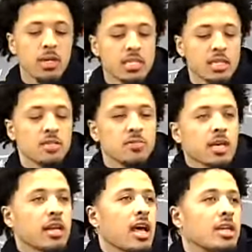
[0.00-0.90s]
assistive
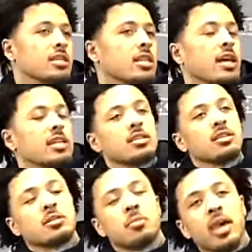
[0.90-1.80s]
technology
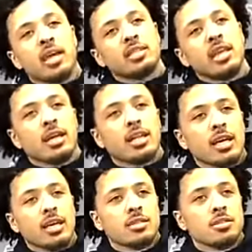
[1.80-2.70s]
classes, some ed tech
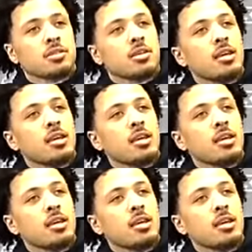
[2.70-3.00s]
classes.